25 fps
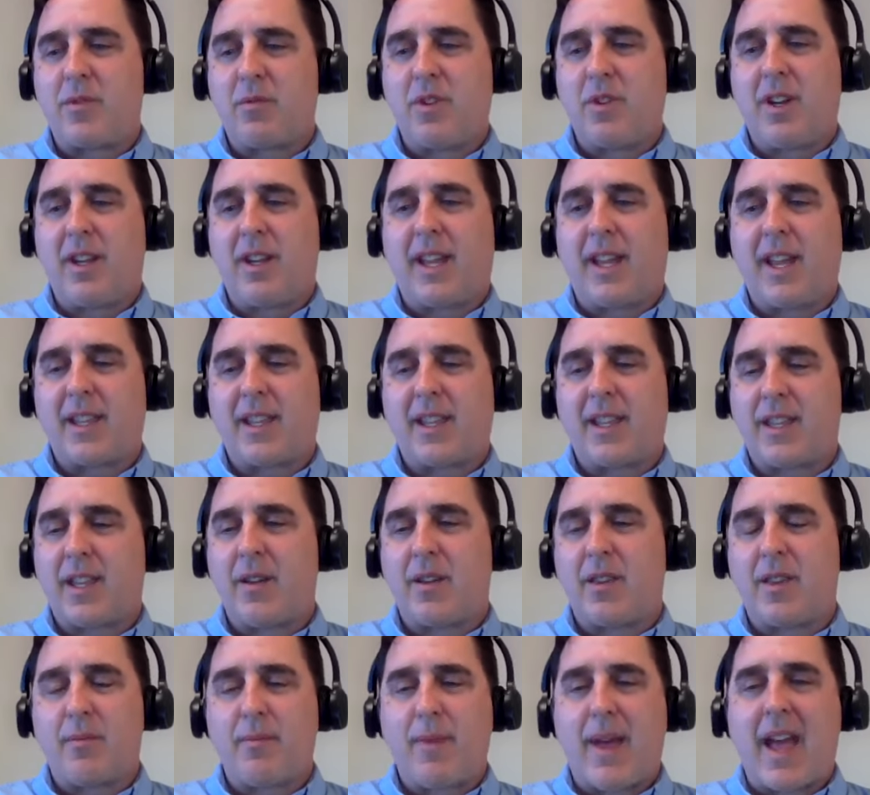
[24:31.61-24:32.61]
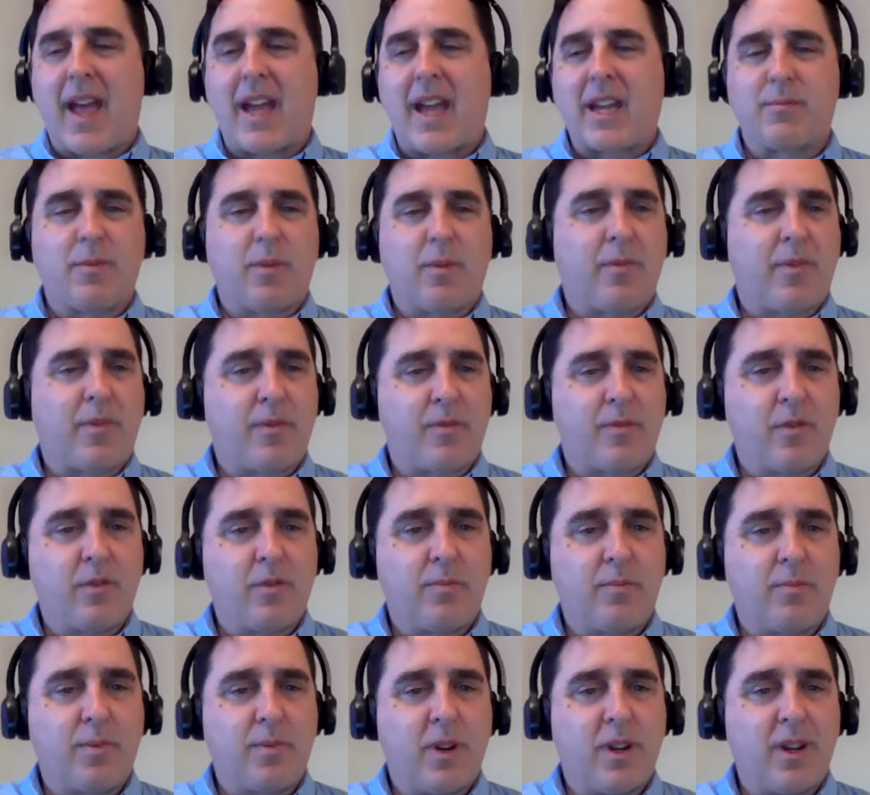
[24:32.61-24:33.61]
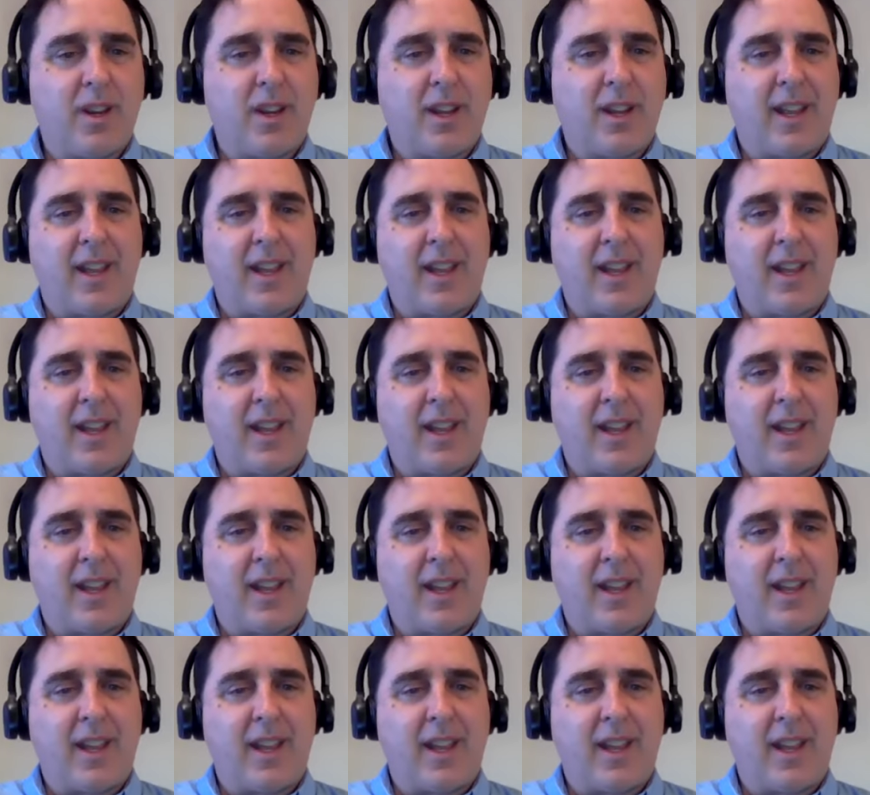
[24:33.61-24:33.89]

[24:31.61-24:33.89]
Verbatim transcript: to really get the, the maximum throughput